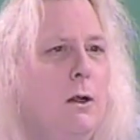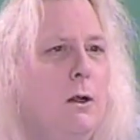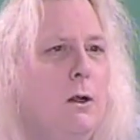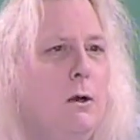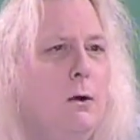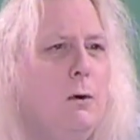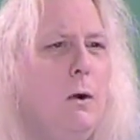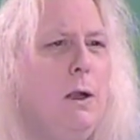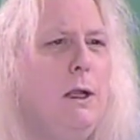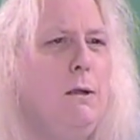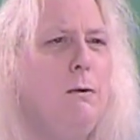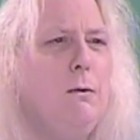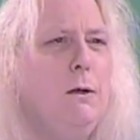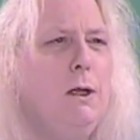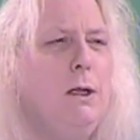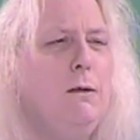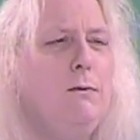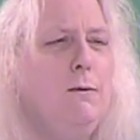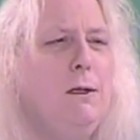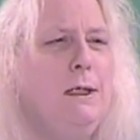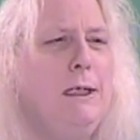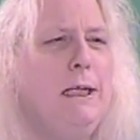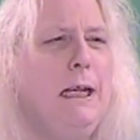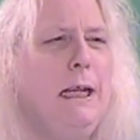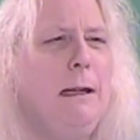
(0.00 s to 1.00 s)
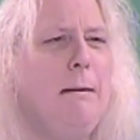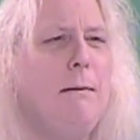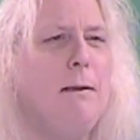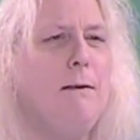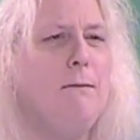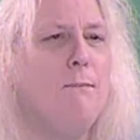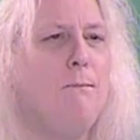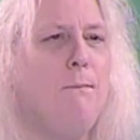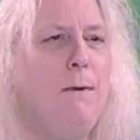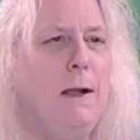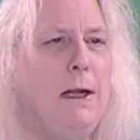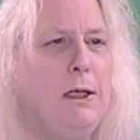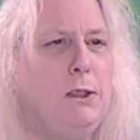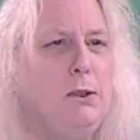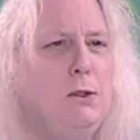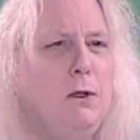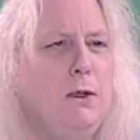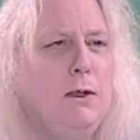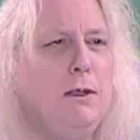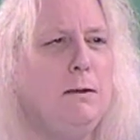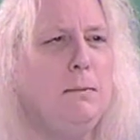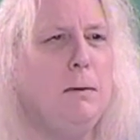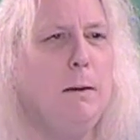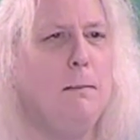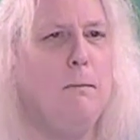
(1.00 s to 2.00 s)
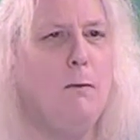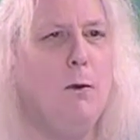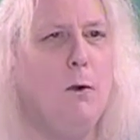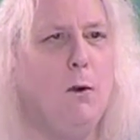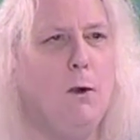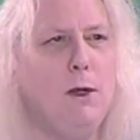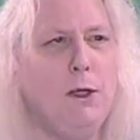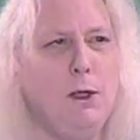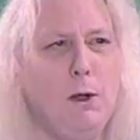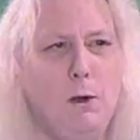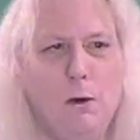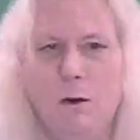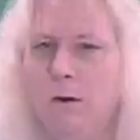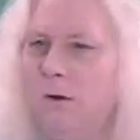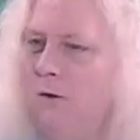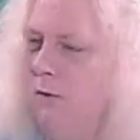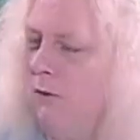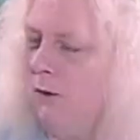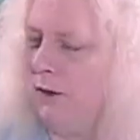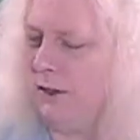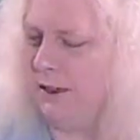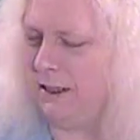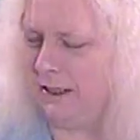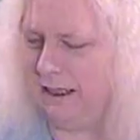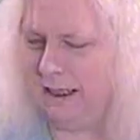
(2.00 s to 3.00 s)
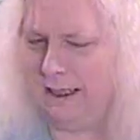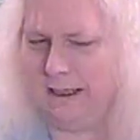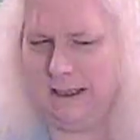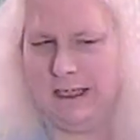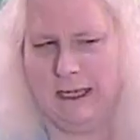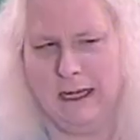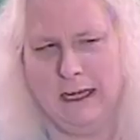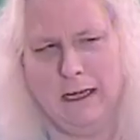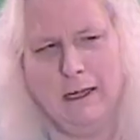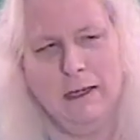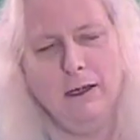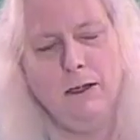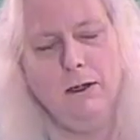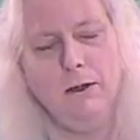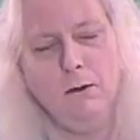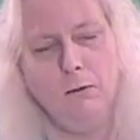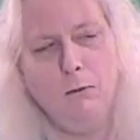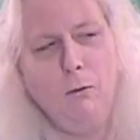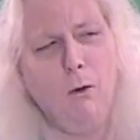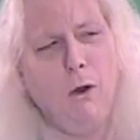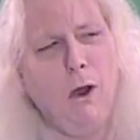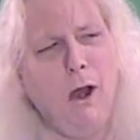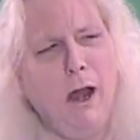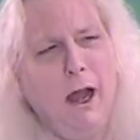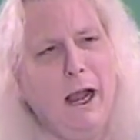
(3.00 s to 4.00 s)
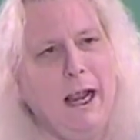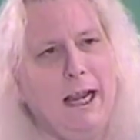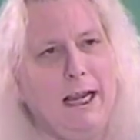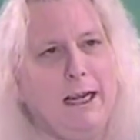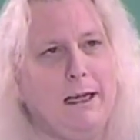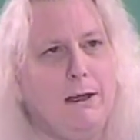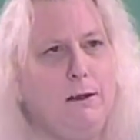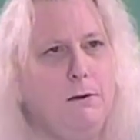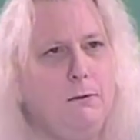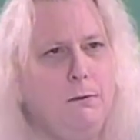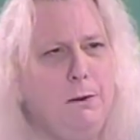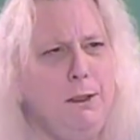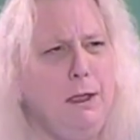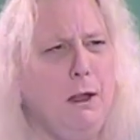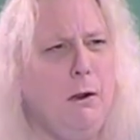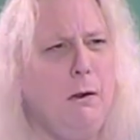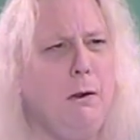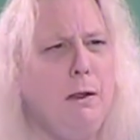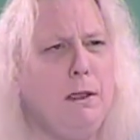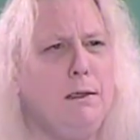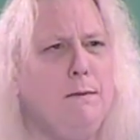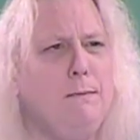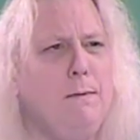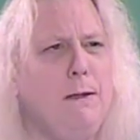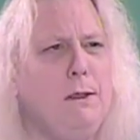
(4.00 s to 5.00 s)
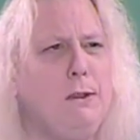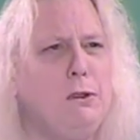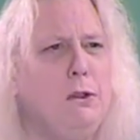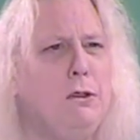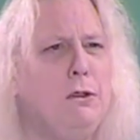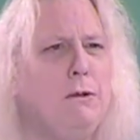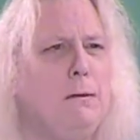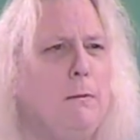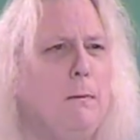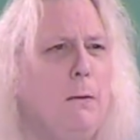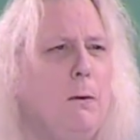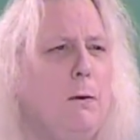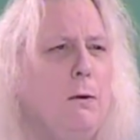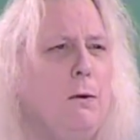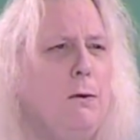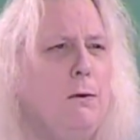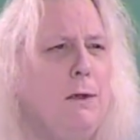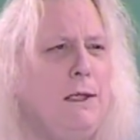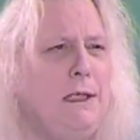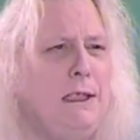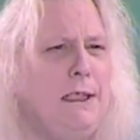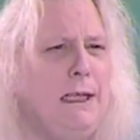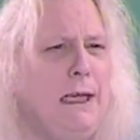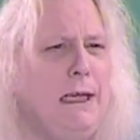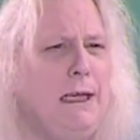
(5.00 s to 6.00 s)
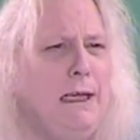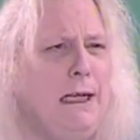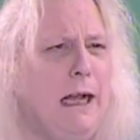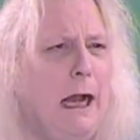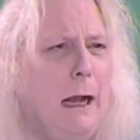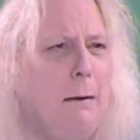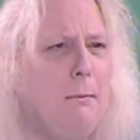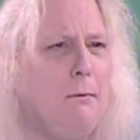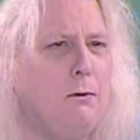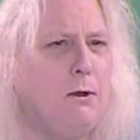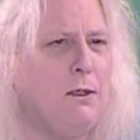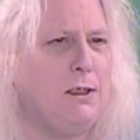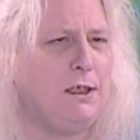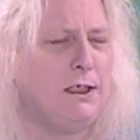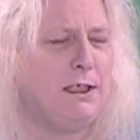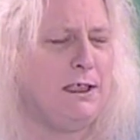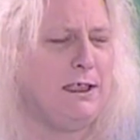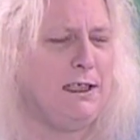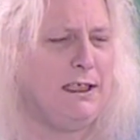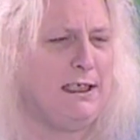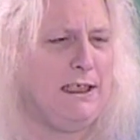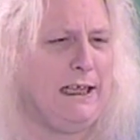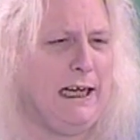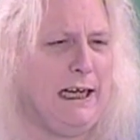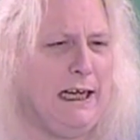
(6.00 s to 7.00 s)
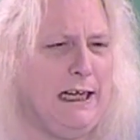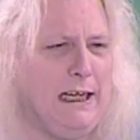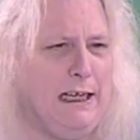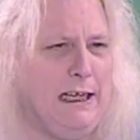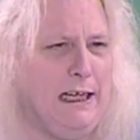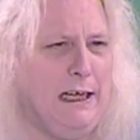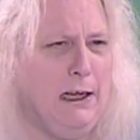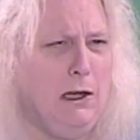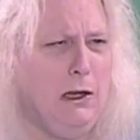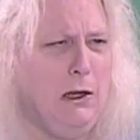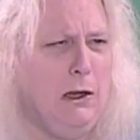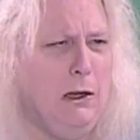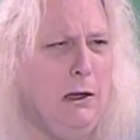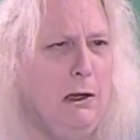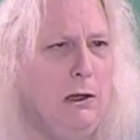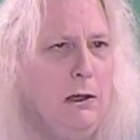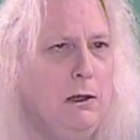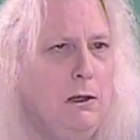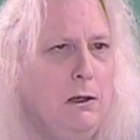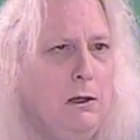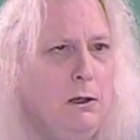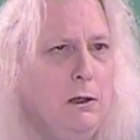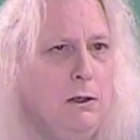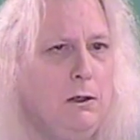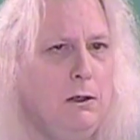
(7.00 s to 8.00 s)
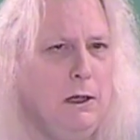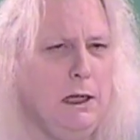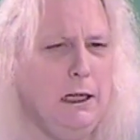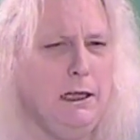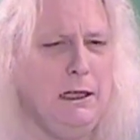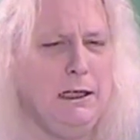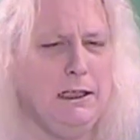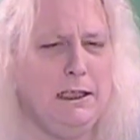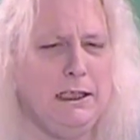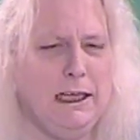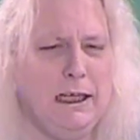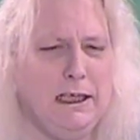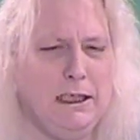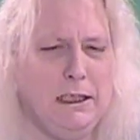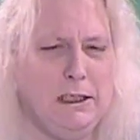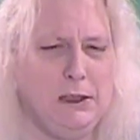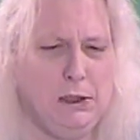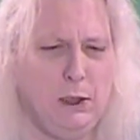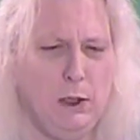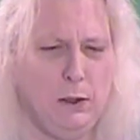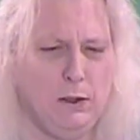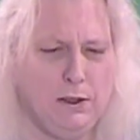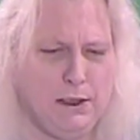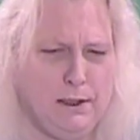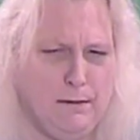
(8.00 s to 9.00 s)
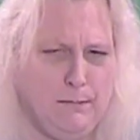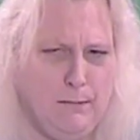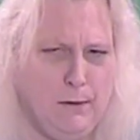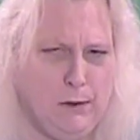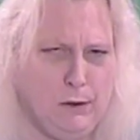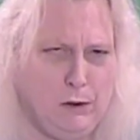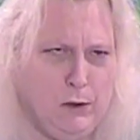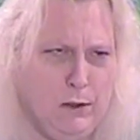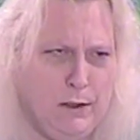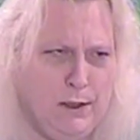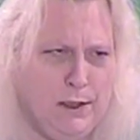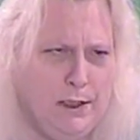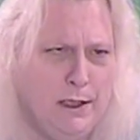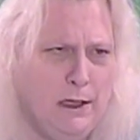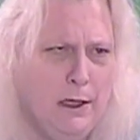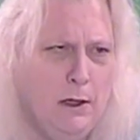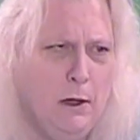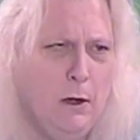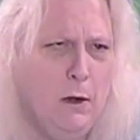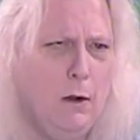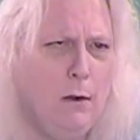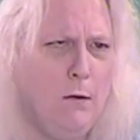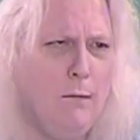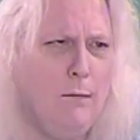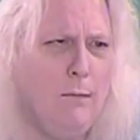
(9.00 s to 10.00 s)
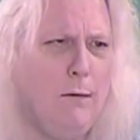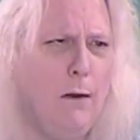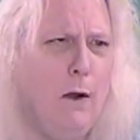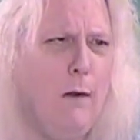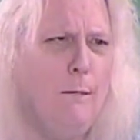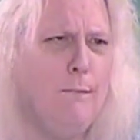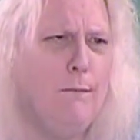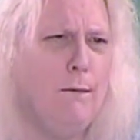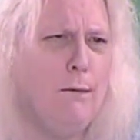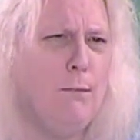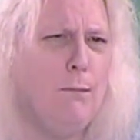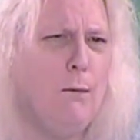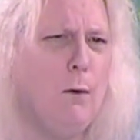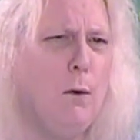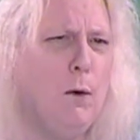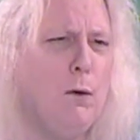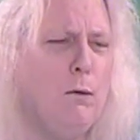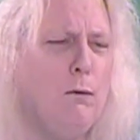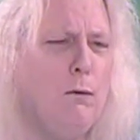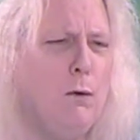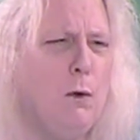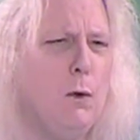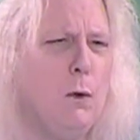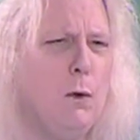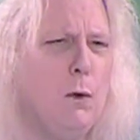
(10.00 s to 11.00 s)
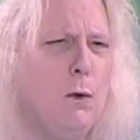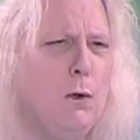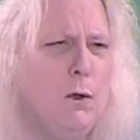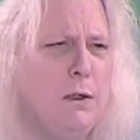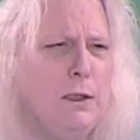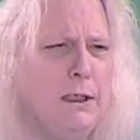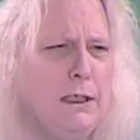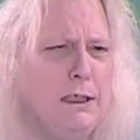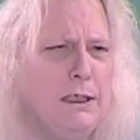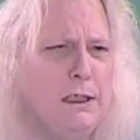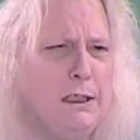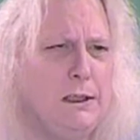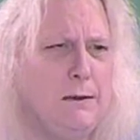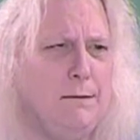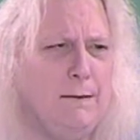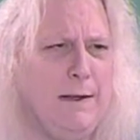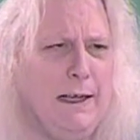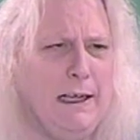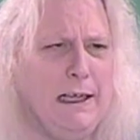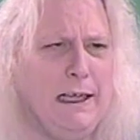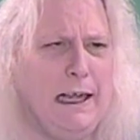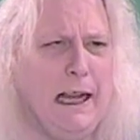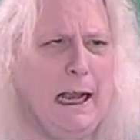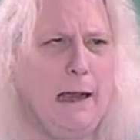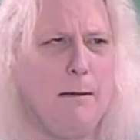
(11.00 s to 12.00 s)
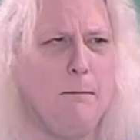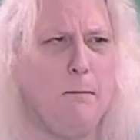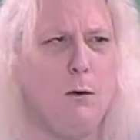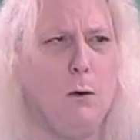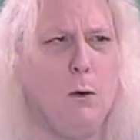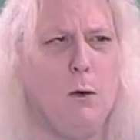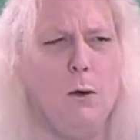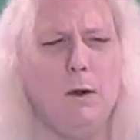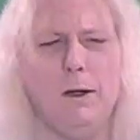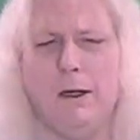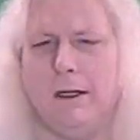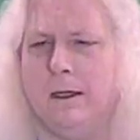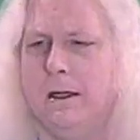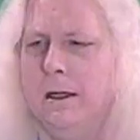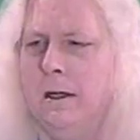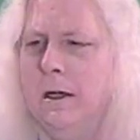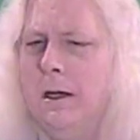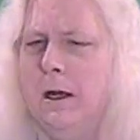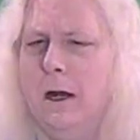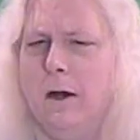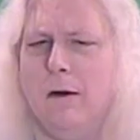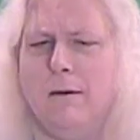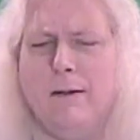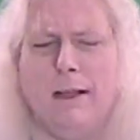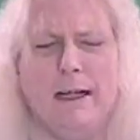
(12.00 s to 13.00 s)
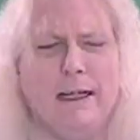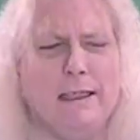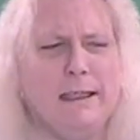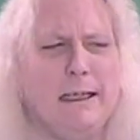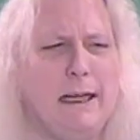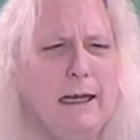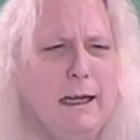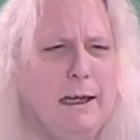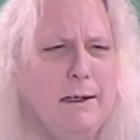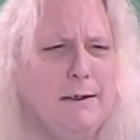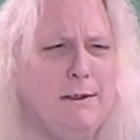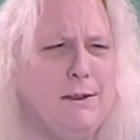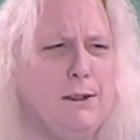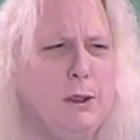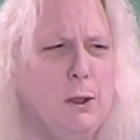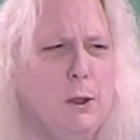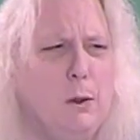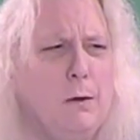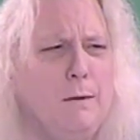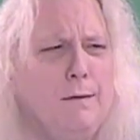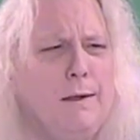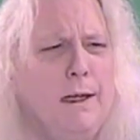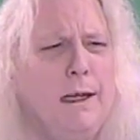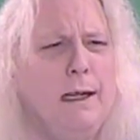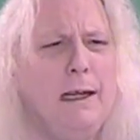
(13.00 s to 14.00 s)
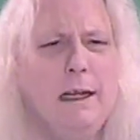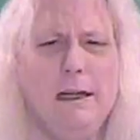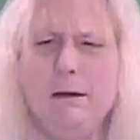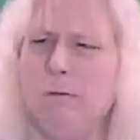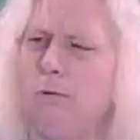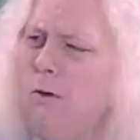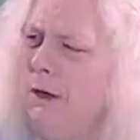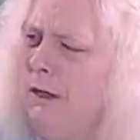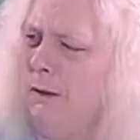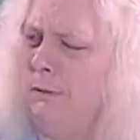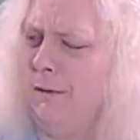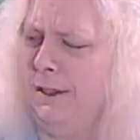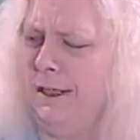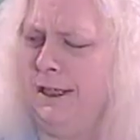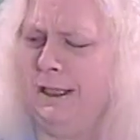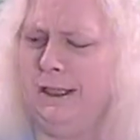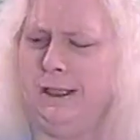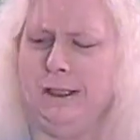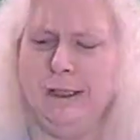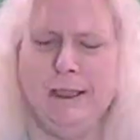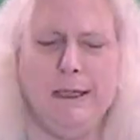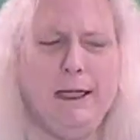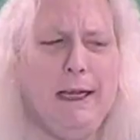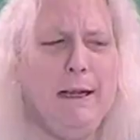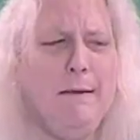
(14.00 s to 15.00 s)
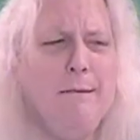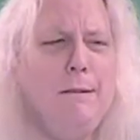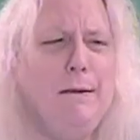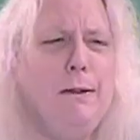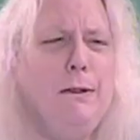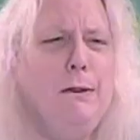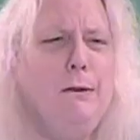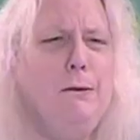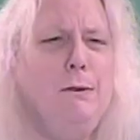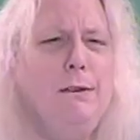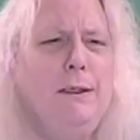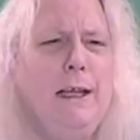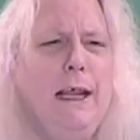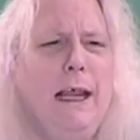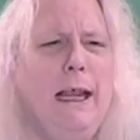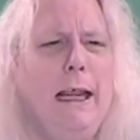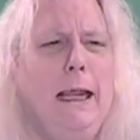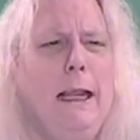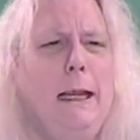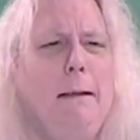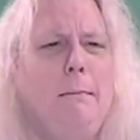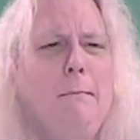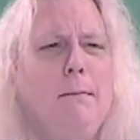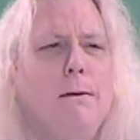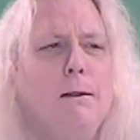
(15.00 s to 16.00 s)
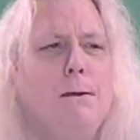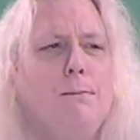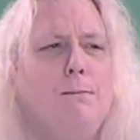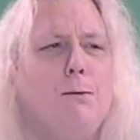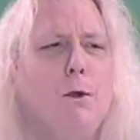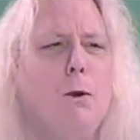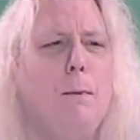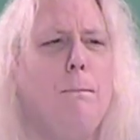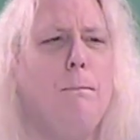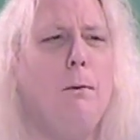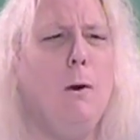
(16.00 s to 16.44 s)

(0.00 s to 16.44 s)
Why do you want to rename it Veterans Memorial or something like that? Why? We know it's Veterans Memorial. We see the obelisk standing there. Maybe it shows the veterans of the foreign wars, such as Vietnam War and all that that have served. And why do we need to give a new name to a